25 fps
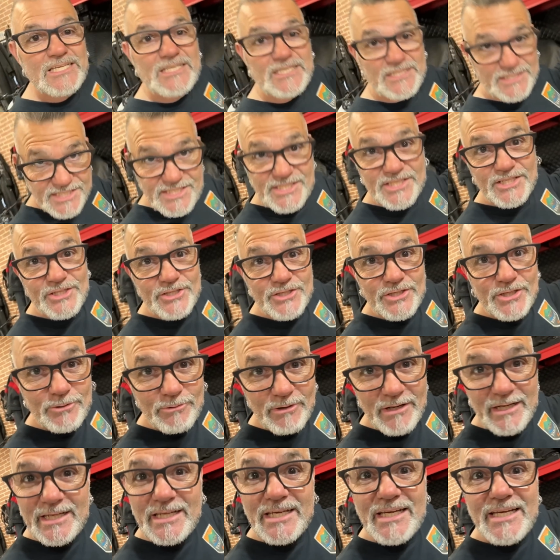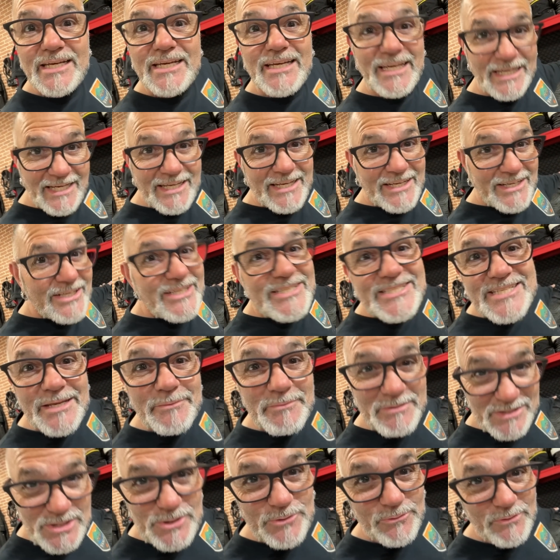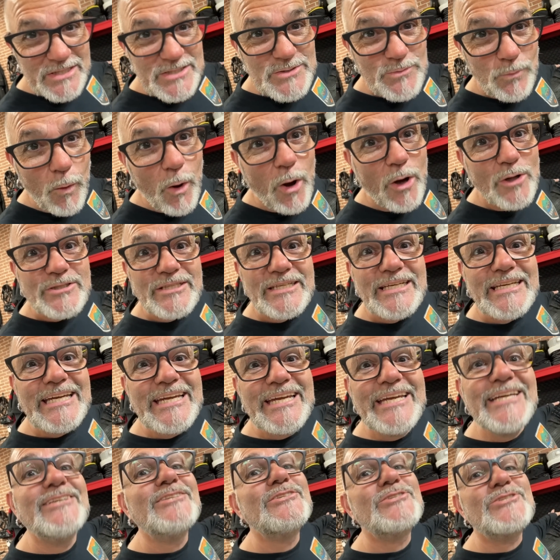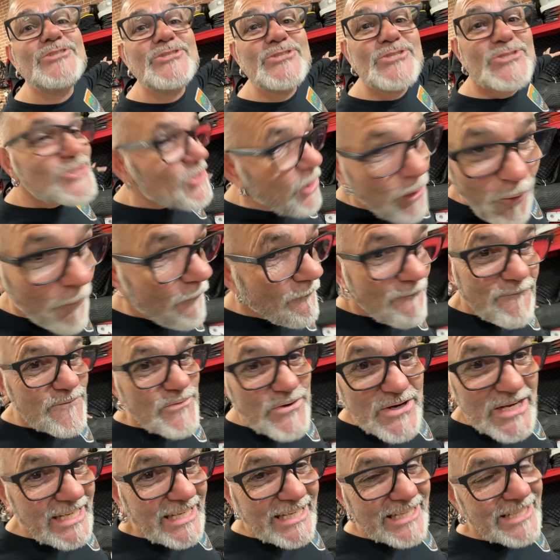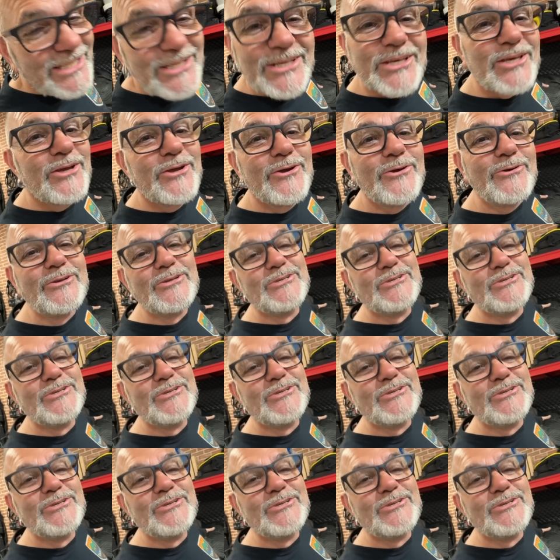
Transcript: You see the new one? His name is Griswold. He's so freaking cute.